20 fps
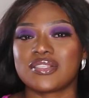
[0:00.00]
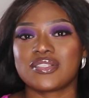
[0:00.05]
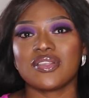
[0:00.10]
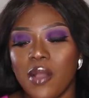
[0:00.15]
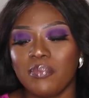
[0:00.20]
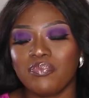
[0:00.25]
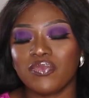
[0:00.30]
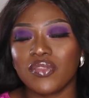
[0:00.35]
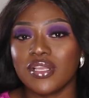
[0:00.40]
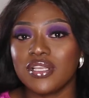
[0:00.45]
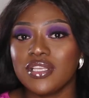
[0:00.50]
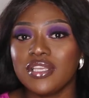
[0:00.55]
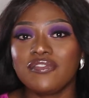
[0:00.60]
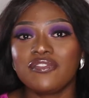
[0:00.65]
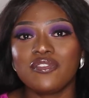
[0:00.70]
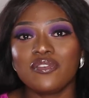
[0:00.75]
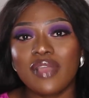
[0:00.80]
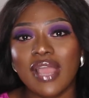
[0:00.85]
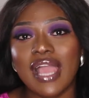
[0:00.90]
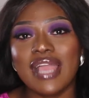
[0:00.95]
So,
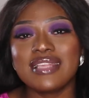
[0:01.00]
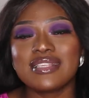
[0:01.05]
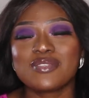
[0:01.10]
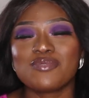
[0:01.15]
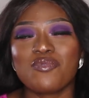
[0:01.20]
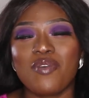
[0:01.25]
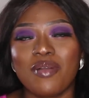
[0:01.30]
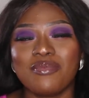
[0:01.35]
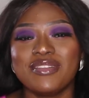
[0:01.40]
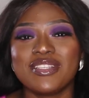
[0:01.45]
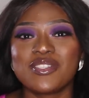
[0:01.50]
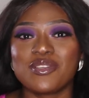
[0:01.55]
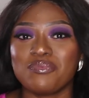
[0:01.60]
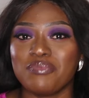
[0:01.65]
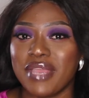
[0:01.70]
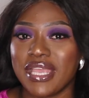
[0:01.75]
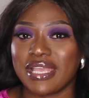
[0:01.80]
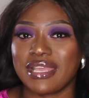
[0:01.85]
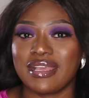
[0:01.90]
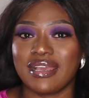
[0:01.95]
if you guys want me to
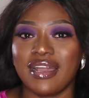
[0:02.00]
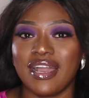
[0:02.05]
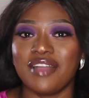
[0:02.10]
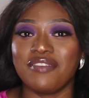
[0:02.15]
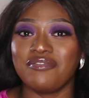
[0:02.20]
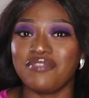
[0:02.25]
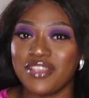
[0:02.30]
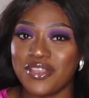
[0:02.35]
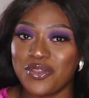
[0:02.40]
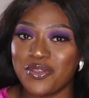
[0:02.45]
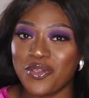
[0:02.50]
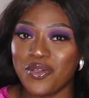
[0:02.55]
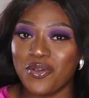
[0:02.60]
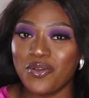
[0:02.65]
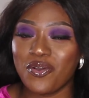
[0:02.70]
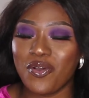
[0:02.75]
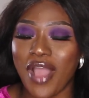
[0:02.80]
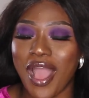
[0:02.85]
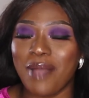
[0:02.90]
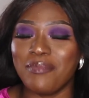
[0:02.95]
make a
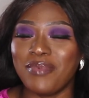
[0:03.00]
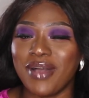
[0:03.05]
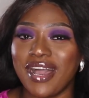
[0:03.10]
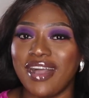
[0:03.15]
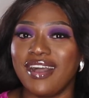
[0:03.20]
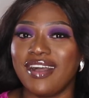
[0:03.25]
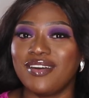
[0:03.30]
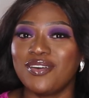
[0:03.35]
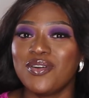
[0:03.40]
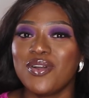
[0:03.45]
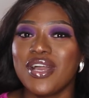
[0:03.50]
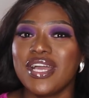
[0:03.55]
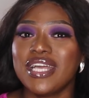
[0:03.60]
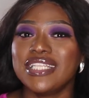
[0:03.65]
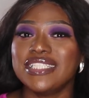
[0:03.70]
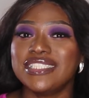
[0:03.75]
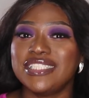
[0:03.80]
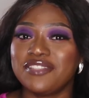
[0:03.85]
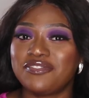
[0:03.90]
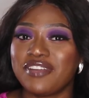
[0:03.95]
video about
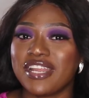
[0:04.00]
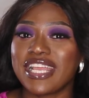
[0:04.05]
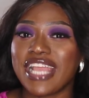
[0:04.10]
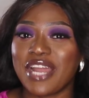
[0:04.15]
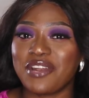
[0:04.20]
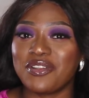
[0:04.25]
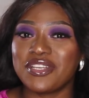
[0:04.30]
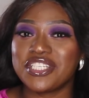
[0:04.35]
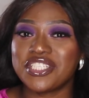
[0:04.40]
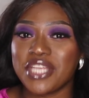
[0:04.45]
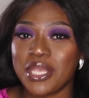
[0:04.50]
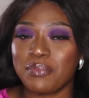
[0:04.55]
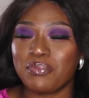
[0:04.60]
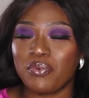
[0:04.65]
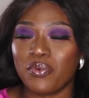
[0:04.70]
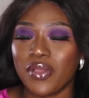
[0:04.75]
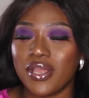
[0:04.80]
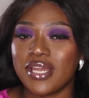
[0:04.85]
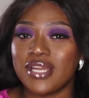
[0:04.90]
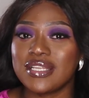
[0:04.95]
different kind of
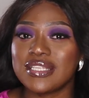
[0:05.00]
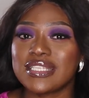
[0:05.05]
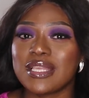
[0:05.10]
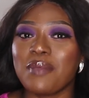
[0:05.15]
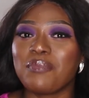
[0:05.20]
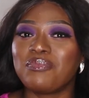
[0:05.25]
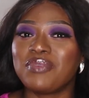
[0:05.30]
shapewears,